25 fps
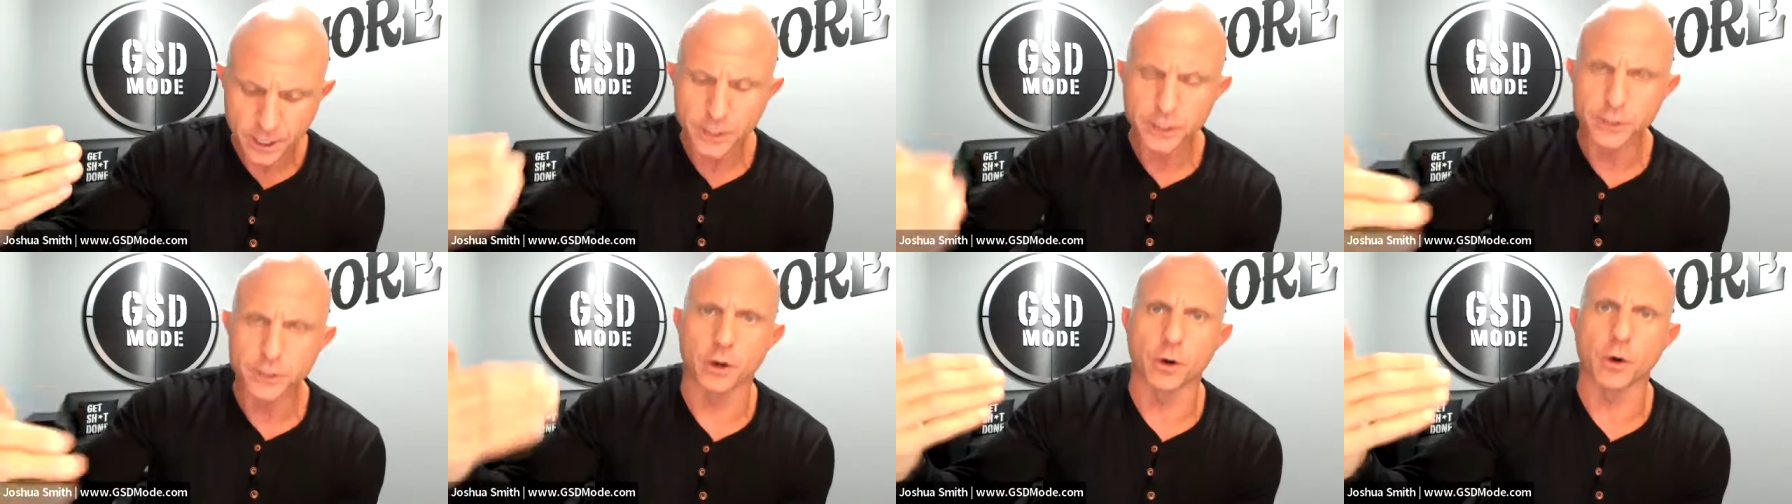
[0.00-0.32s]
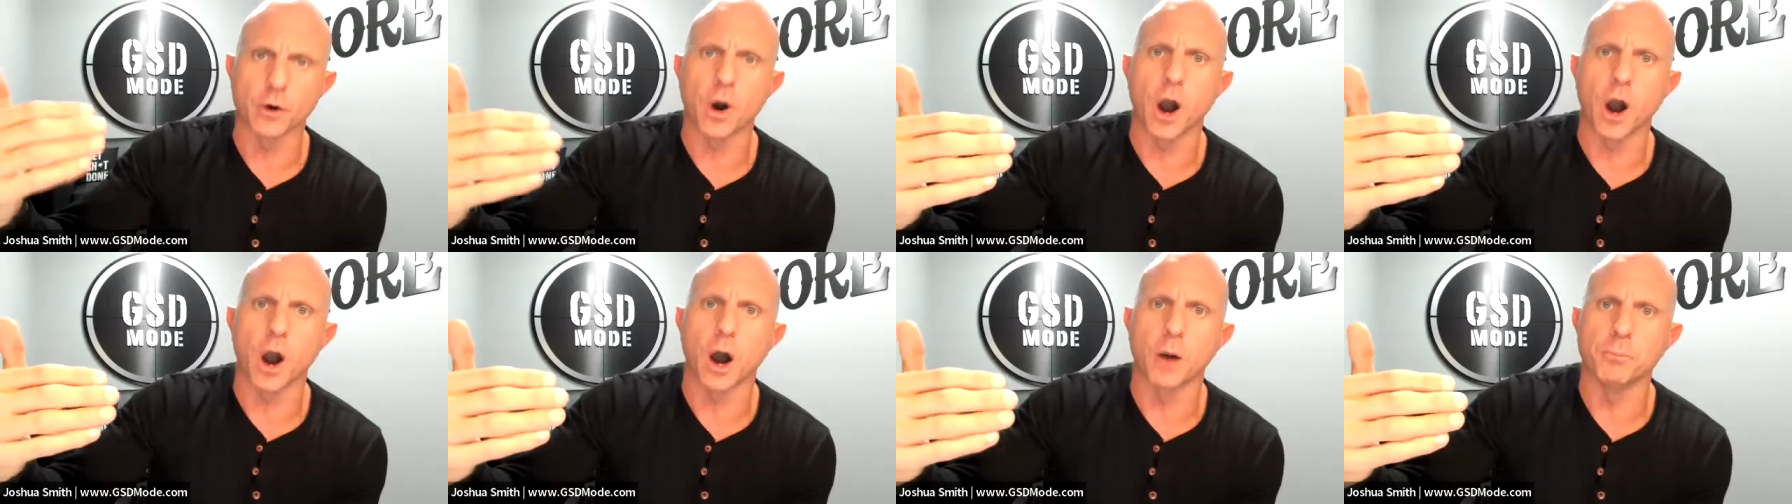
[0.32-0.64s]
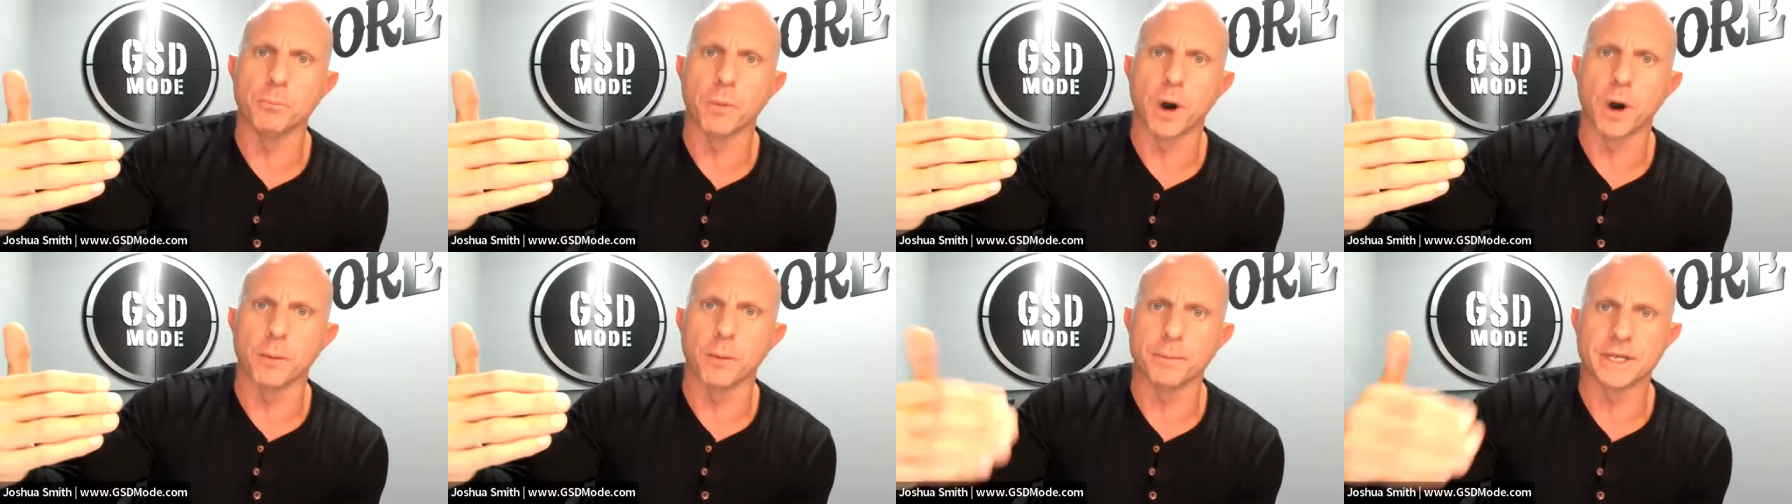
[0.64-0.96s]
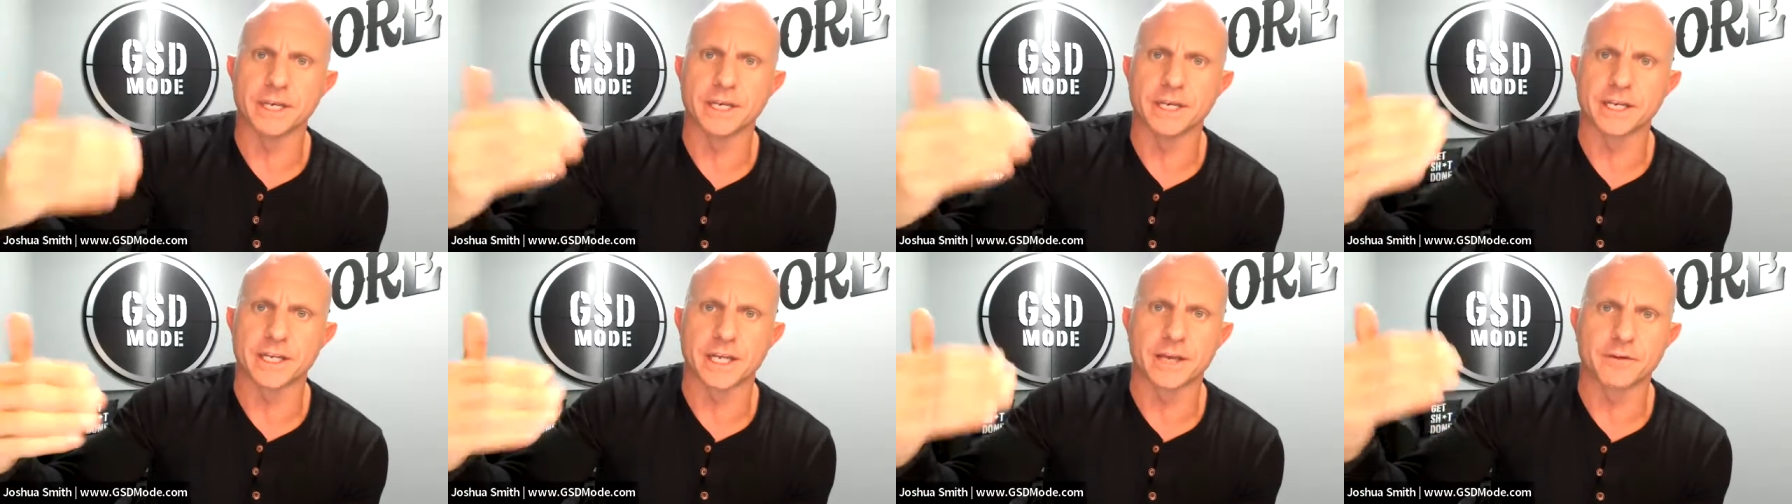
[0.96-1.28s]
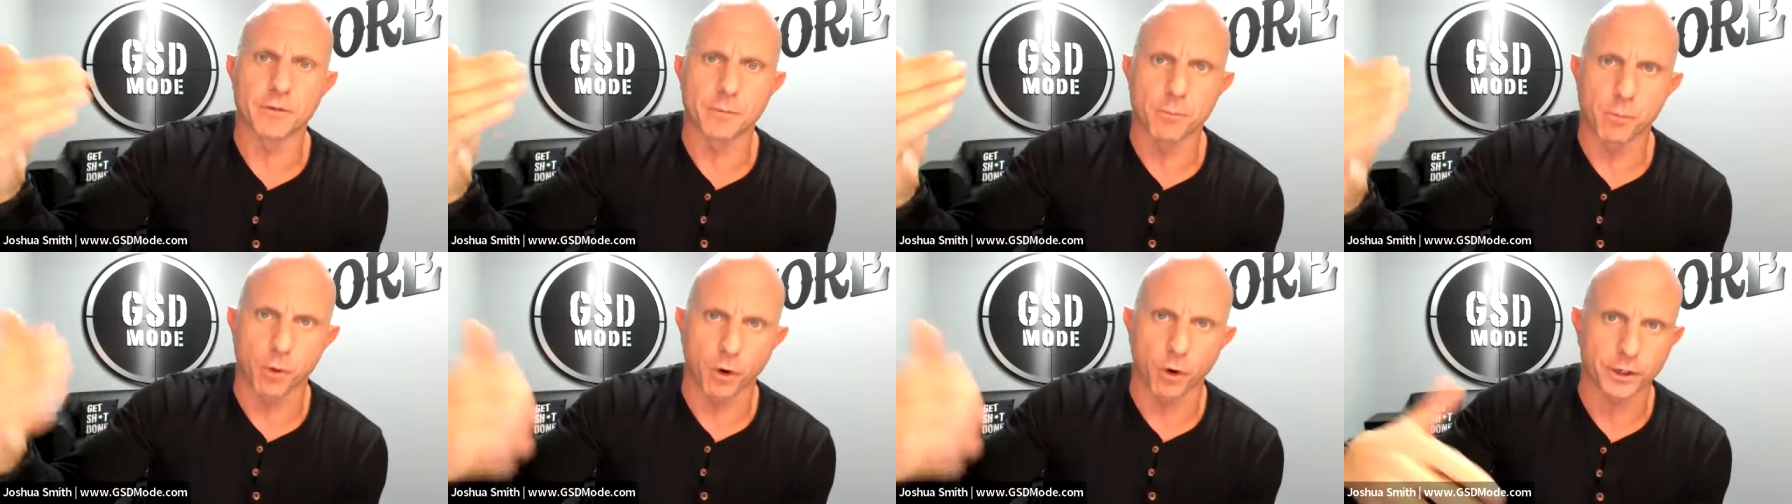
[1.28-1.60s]
you know, um, um, in any
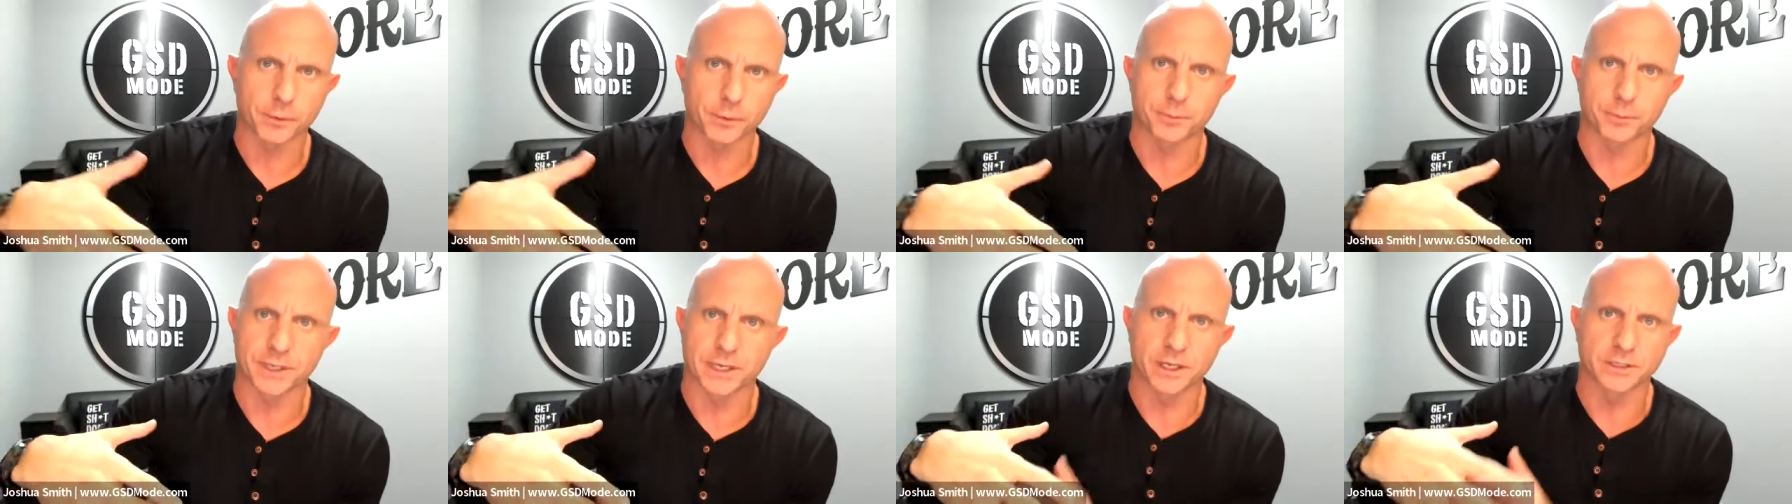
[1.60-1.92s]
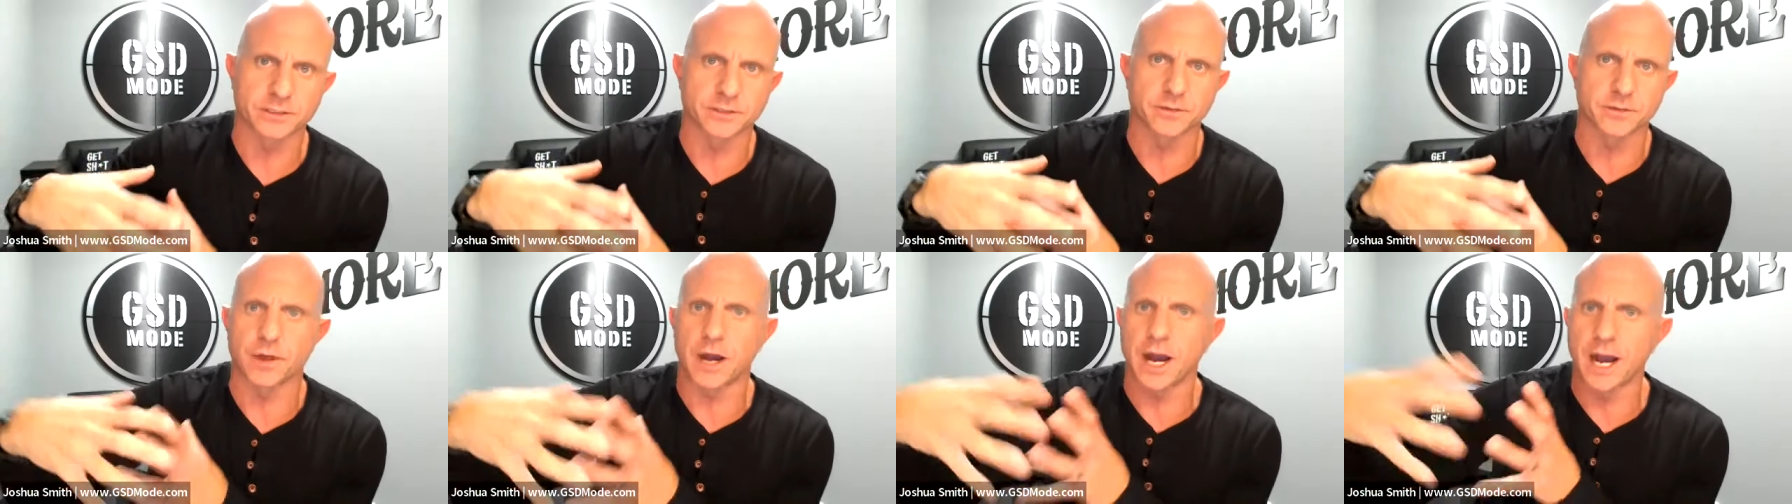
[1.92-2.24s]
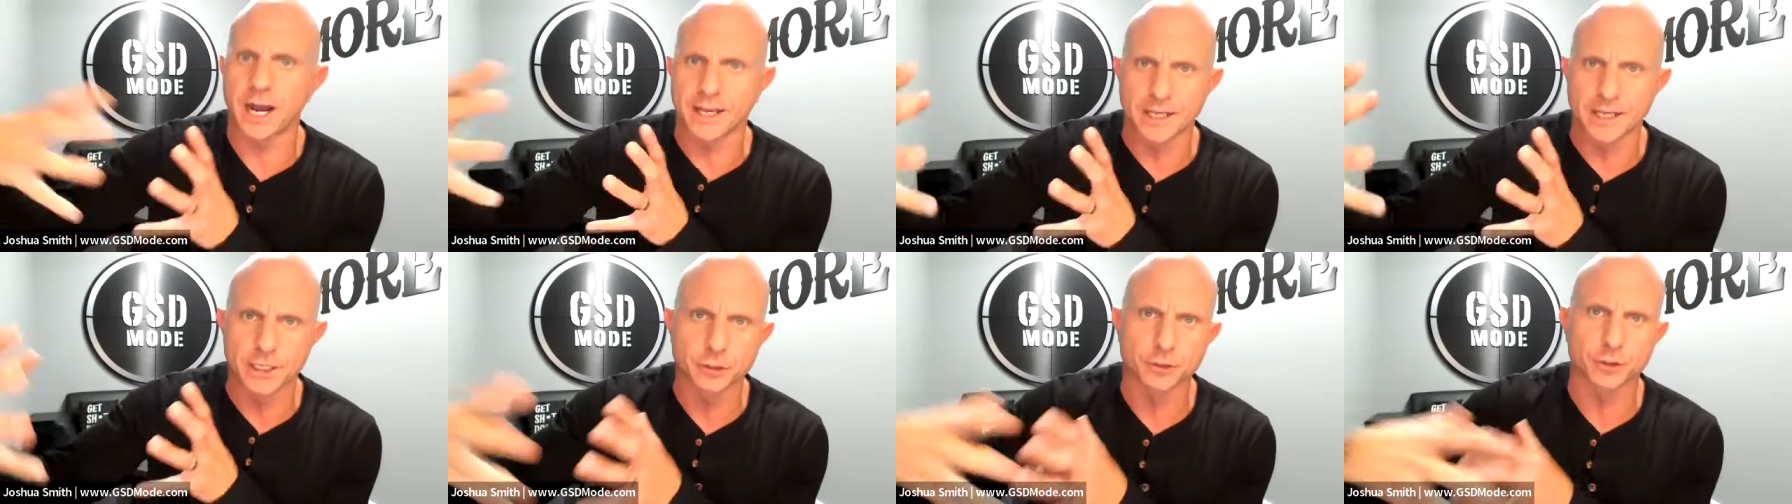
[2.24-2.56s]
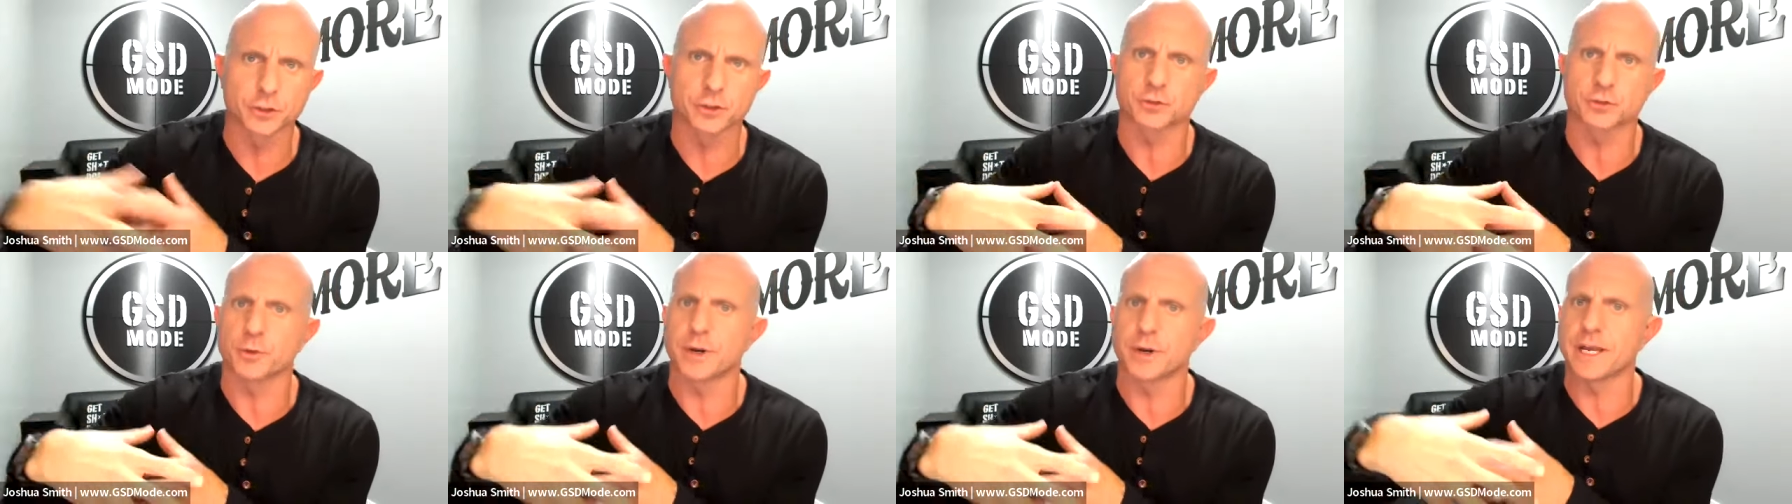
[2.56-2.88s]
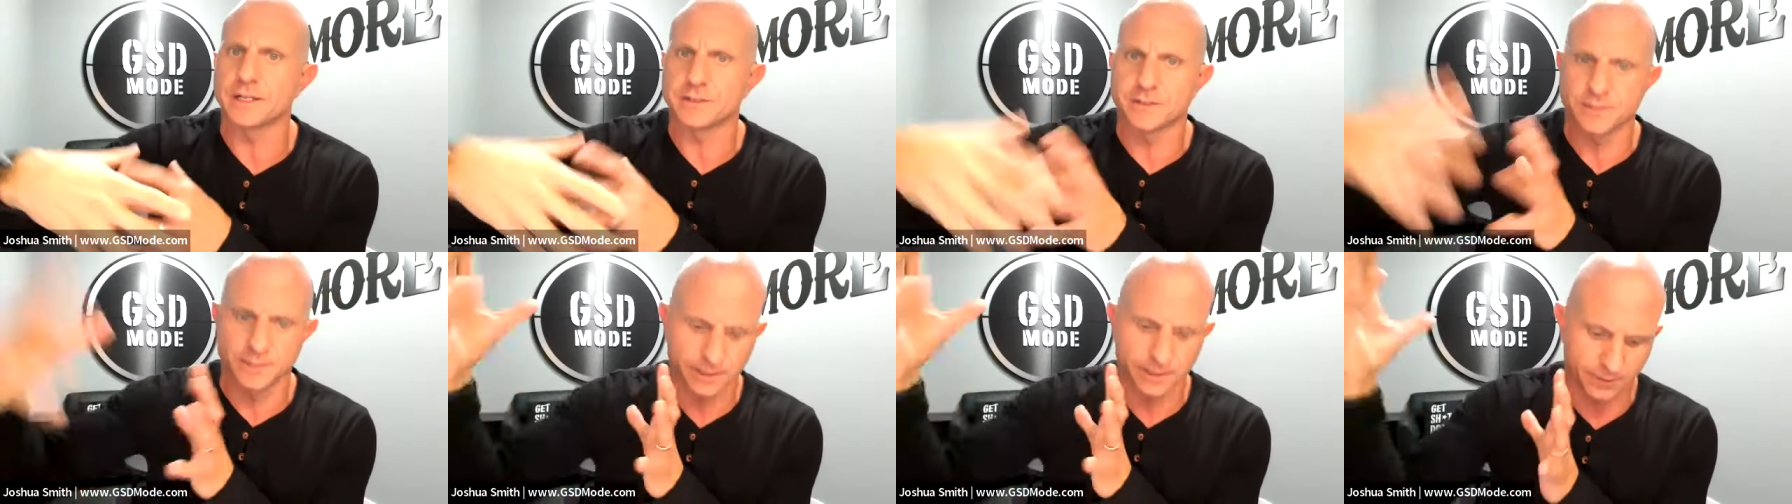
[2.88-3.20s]
given market because of the high interest
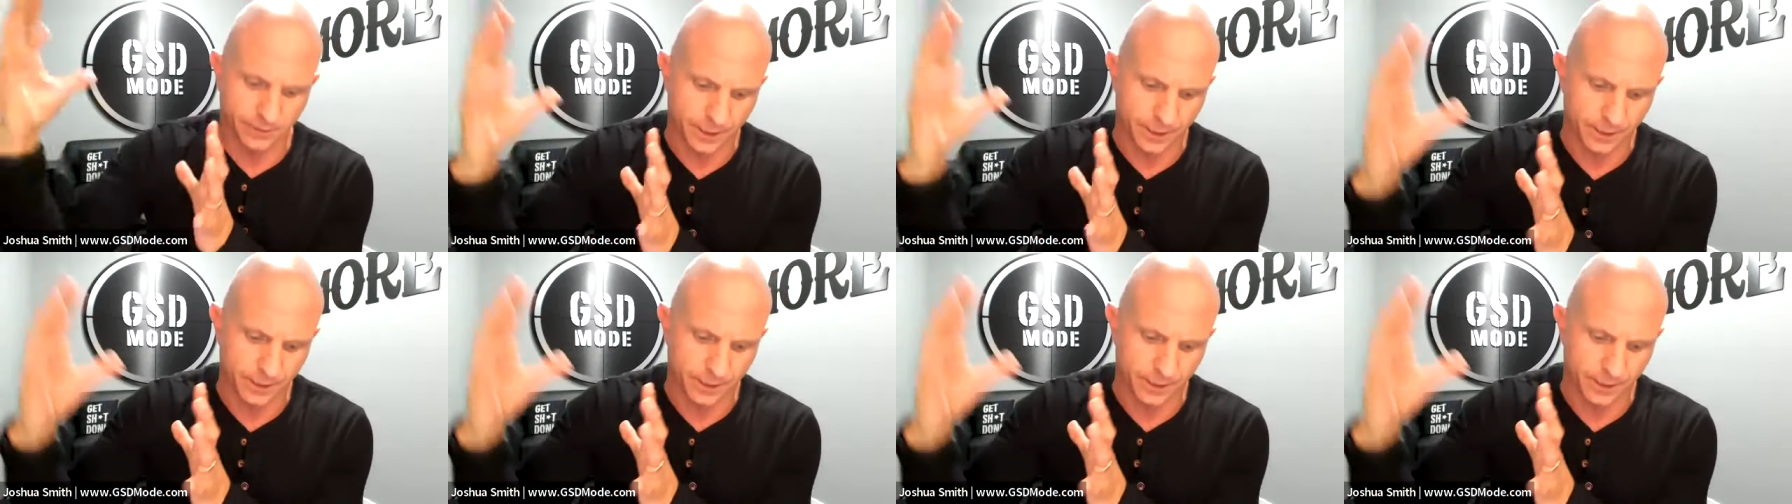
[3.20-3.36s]
rates and,